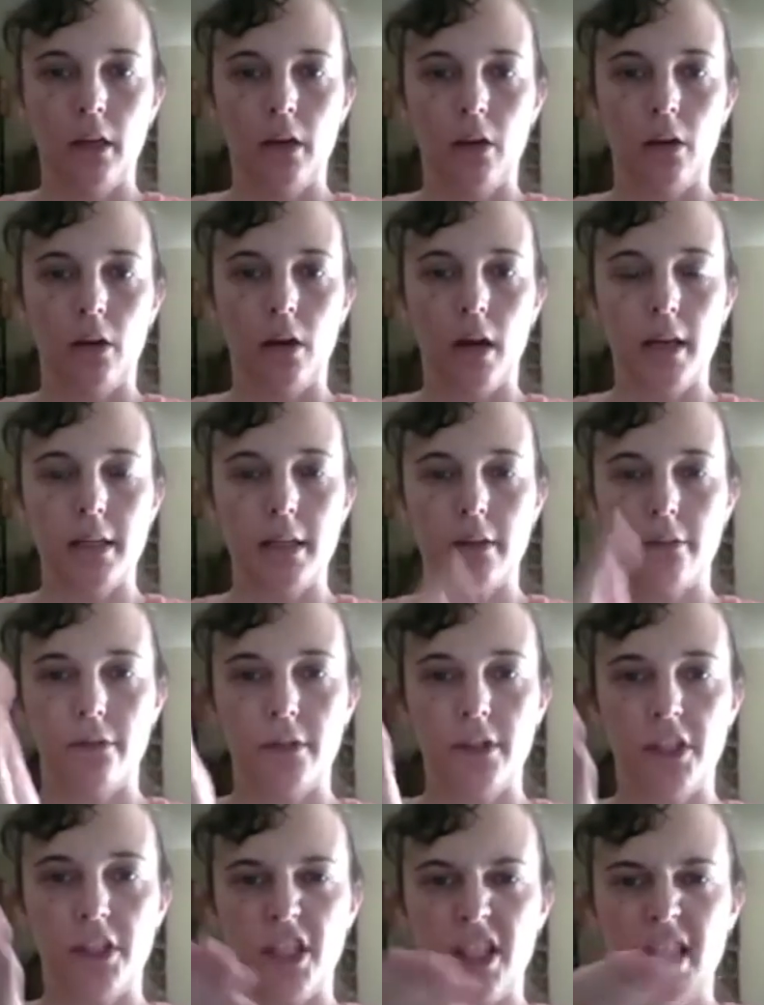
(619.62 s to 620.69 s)
All right, so
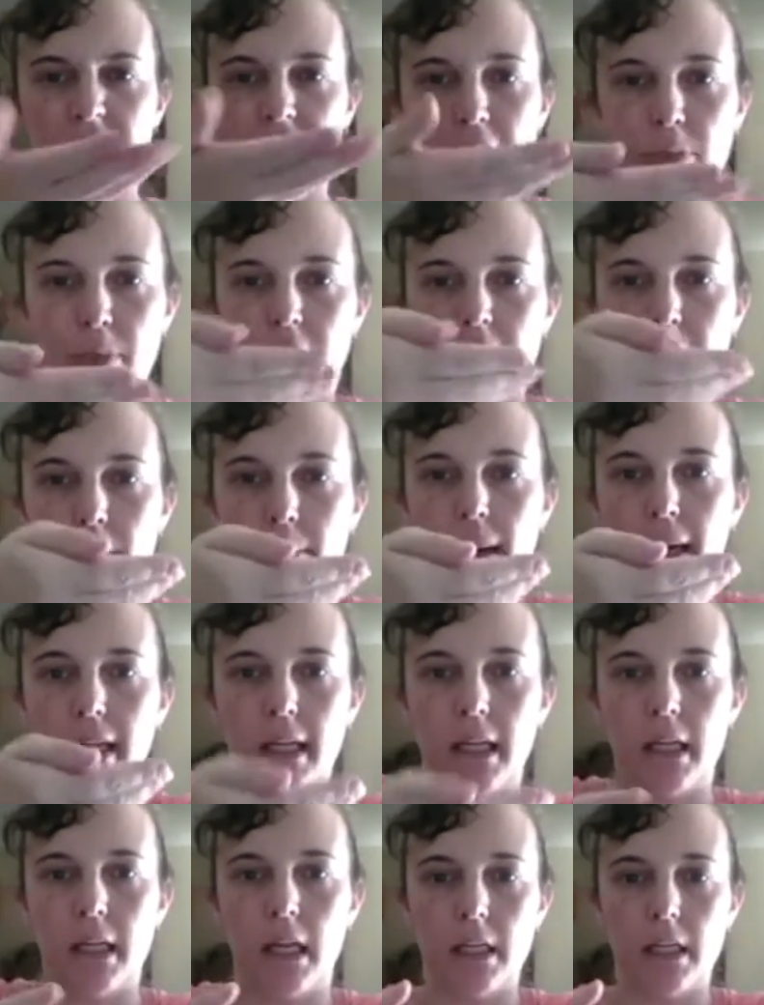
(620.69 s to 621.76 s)
just a little bit of a
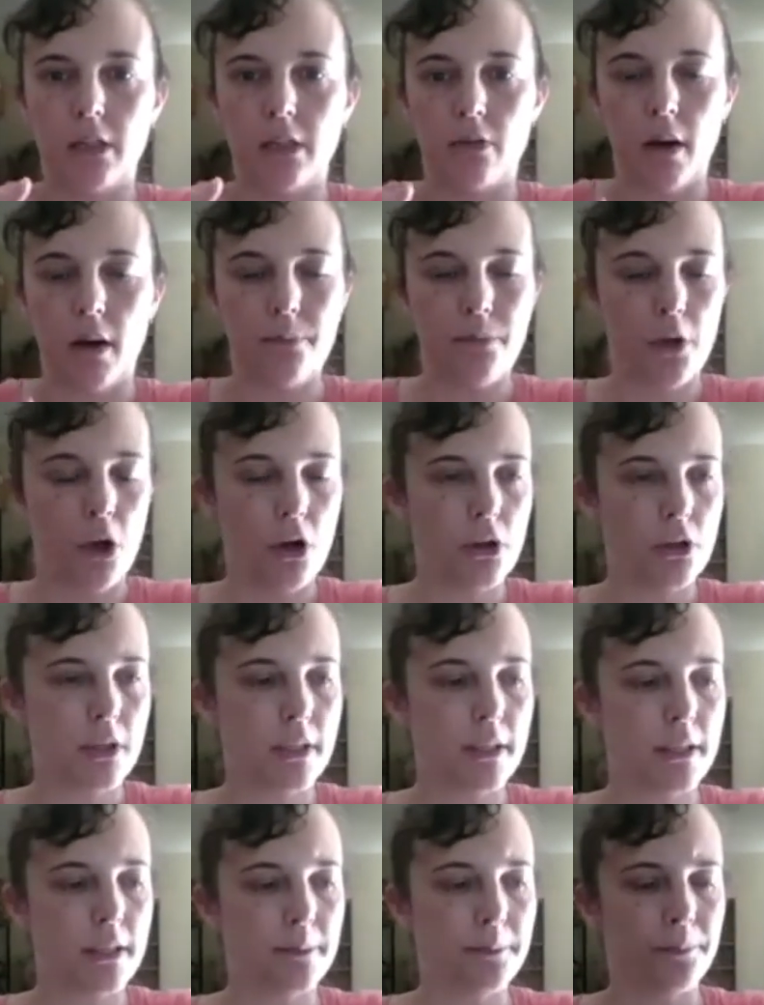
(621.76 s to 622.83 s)
bucket in there to grab
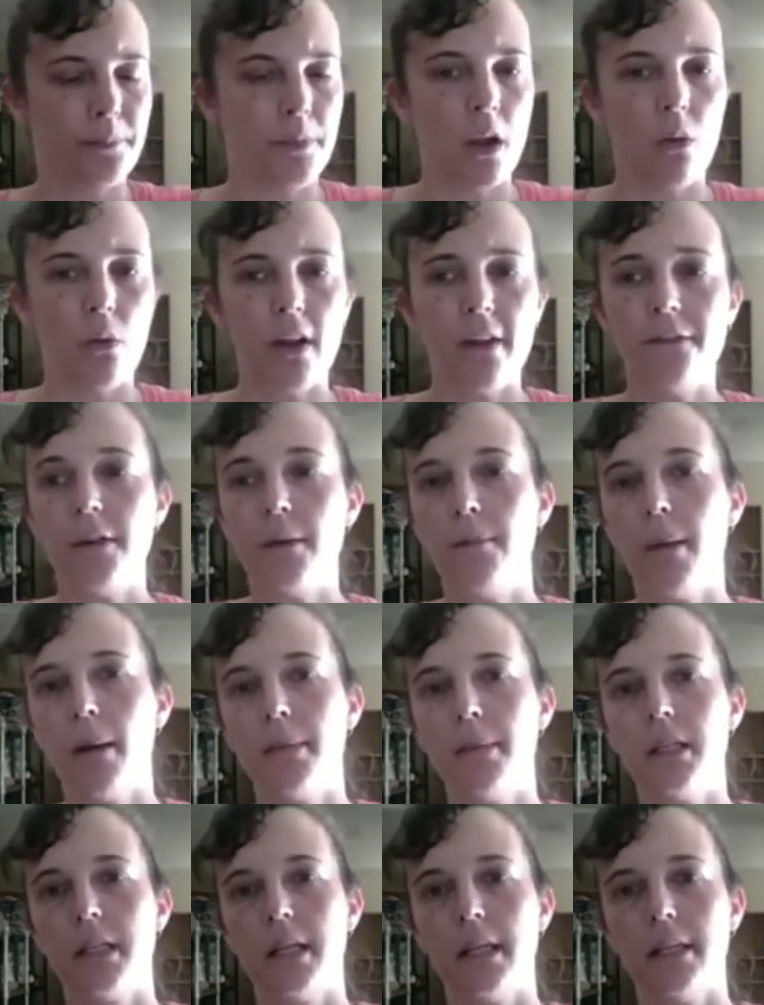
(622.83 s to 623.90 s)
those. If your
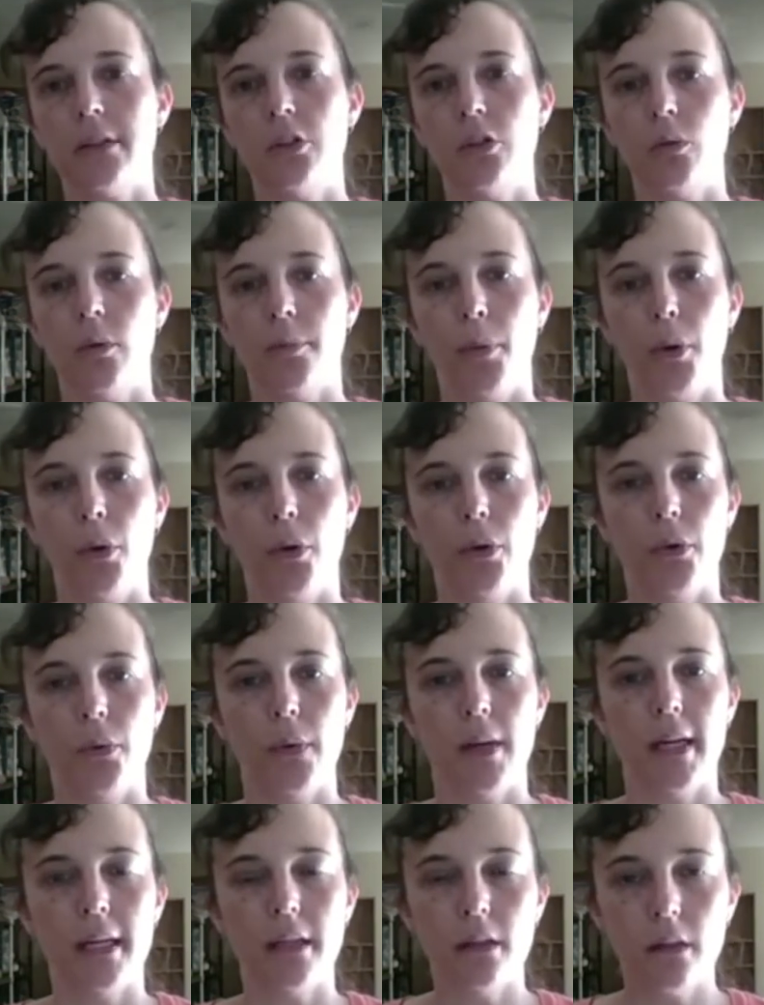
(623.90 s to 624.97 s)
bubby does do a poo
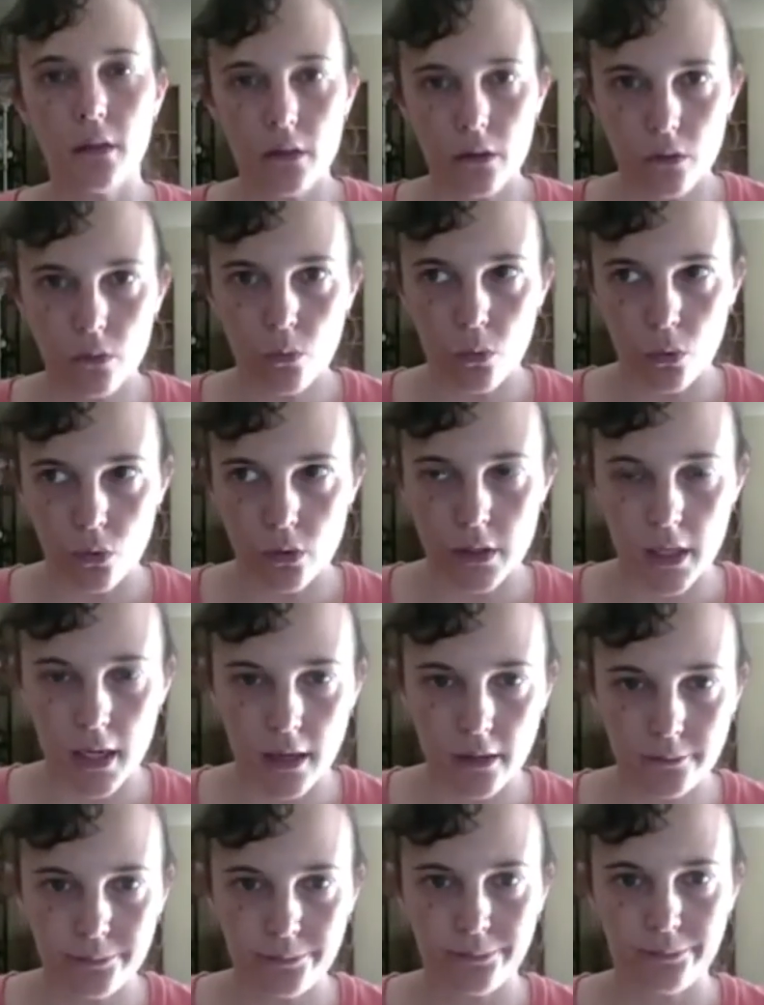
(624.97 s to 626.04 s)
in the water,
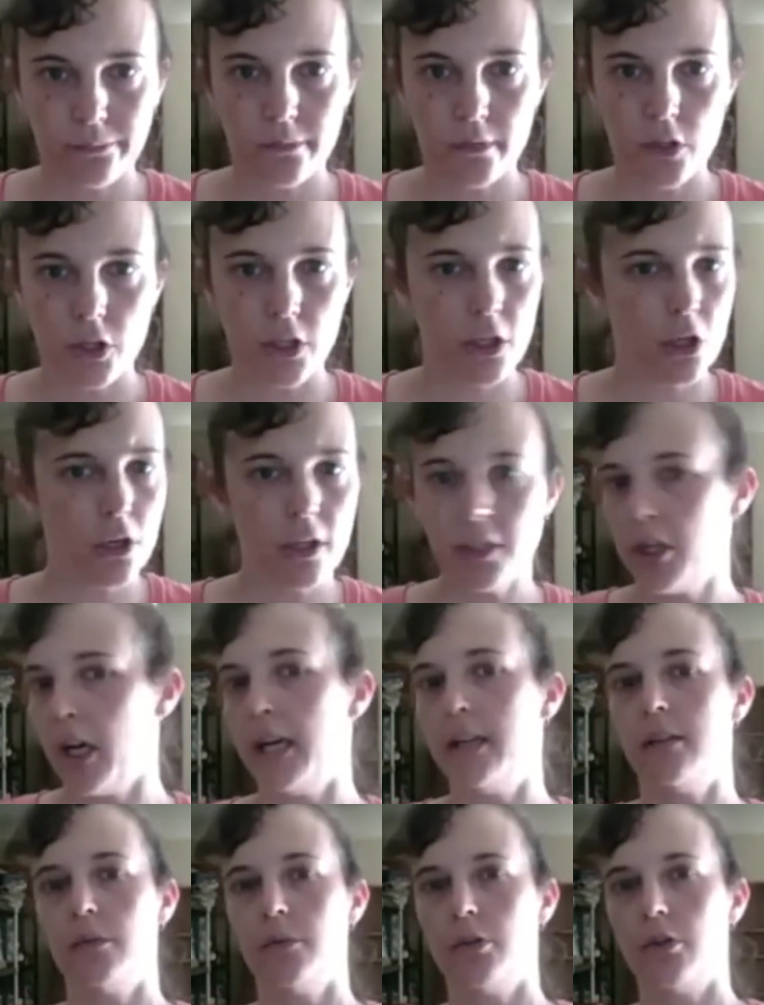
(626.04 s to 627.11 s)
you got to
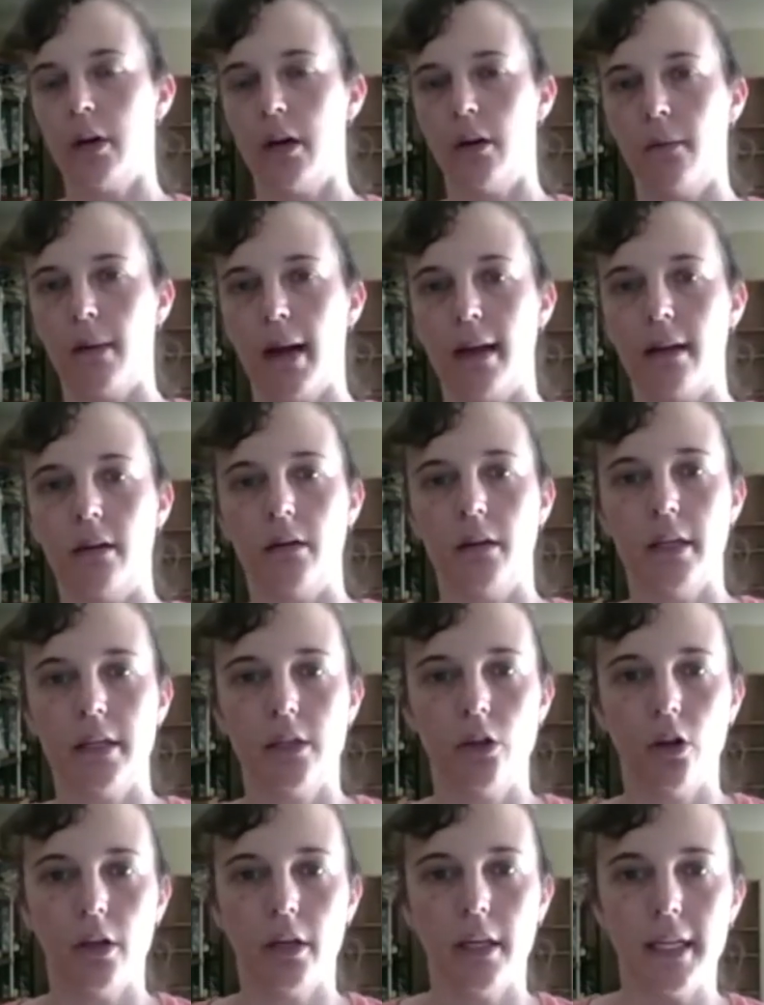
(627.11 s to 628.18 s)
change them straight away.
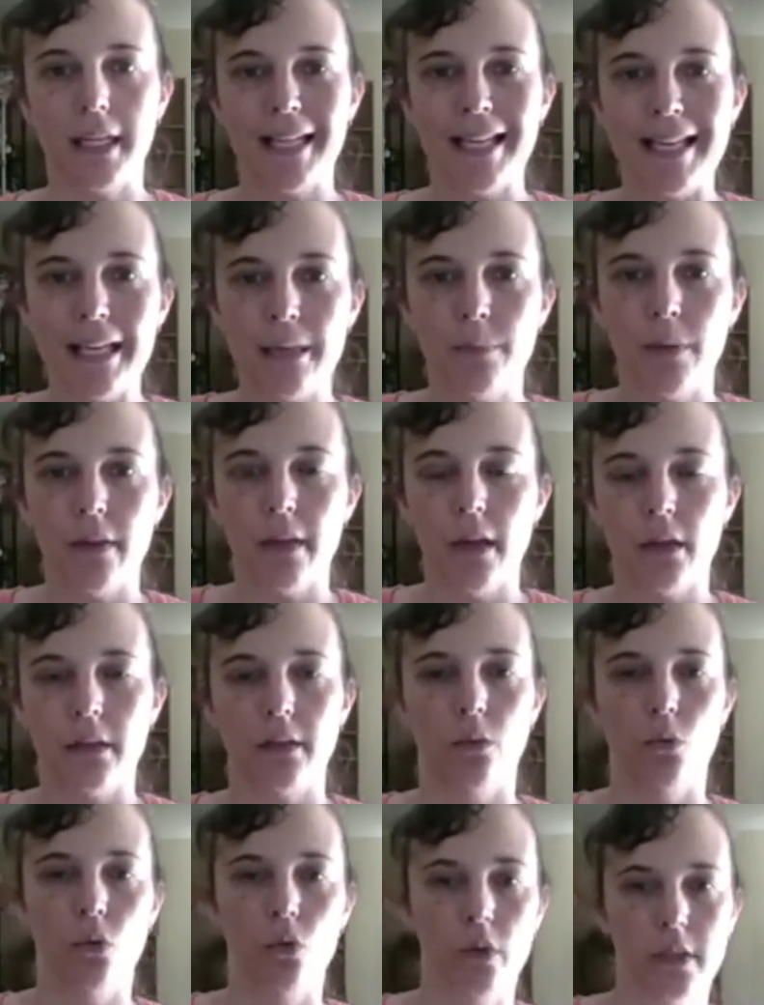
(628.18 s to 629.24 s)
It's not going to keep it there
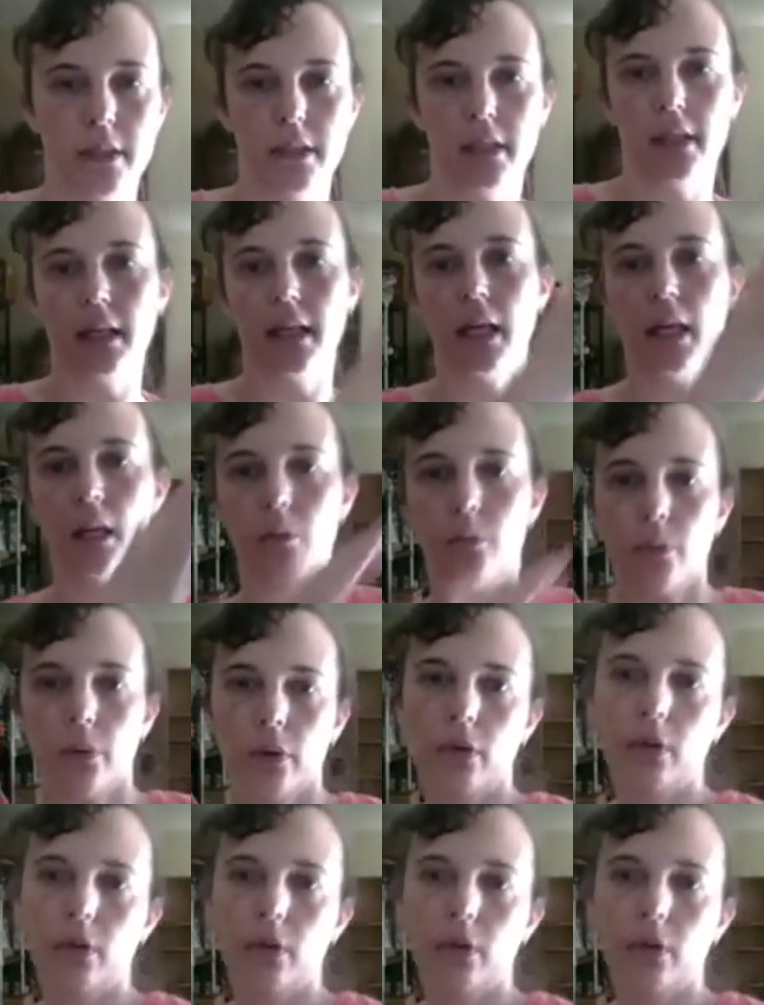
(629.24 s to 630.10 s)
because the water's going to keep